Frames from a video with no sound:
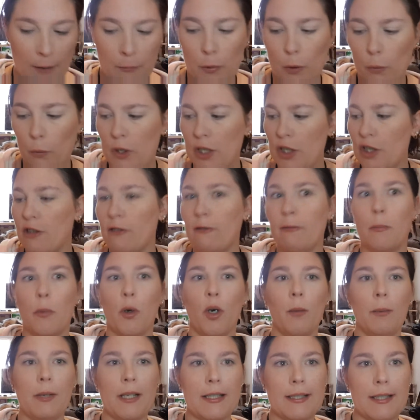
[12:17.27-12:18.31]
which you've
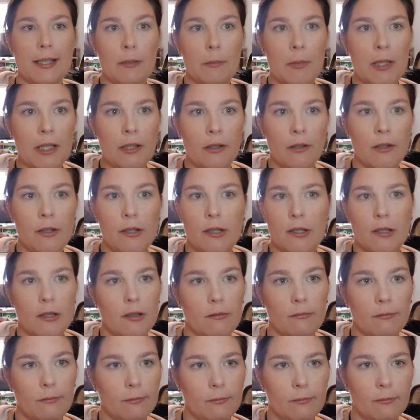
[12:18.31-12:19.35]
probably seen me use
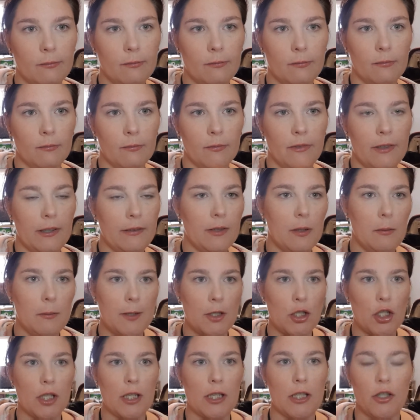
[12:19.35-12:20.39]
50
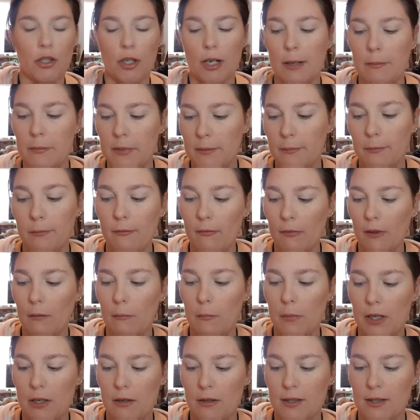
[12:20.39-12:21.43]
bajillion times
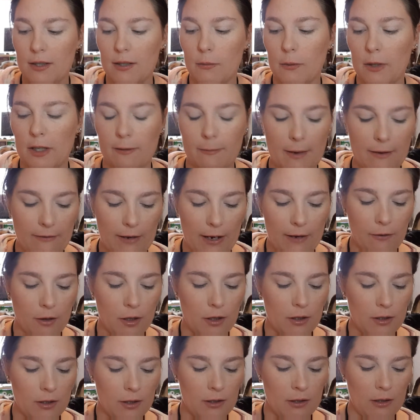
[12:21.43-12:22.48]
because it's one of my
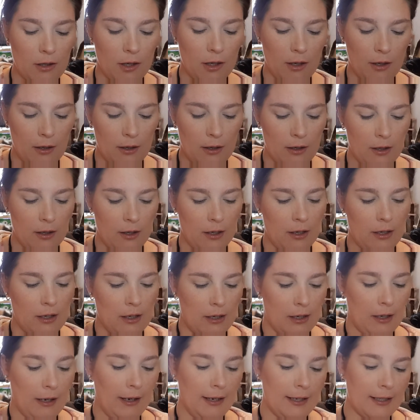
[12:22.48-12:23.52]
favorites.
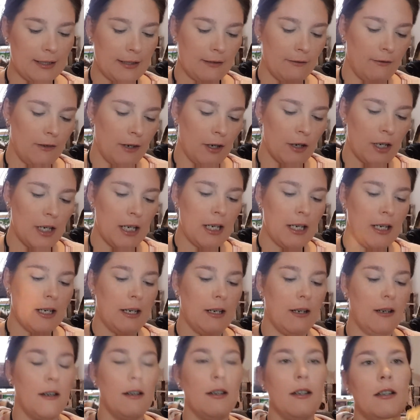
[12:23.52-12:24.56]
It's a very
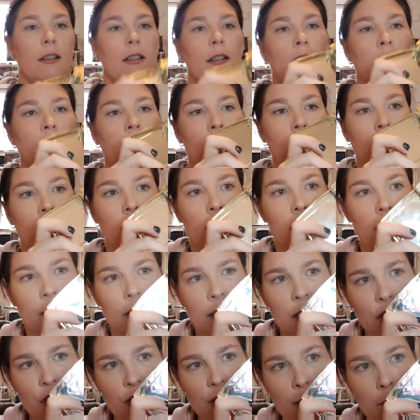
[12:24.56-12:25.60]

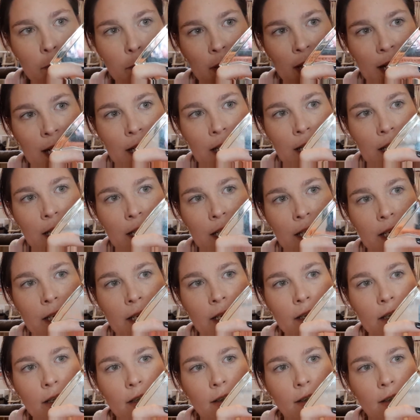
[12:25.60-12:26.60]
champagne-y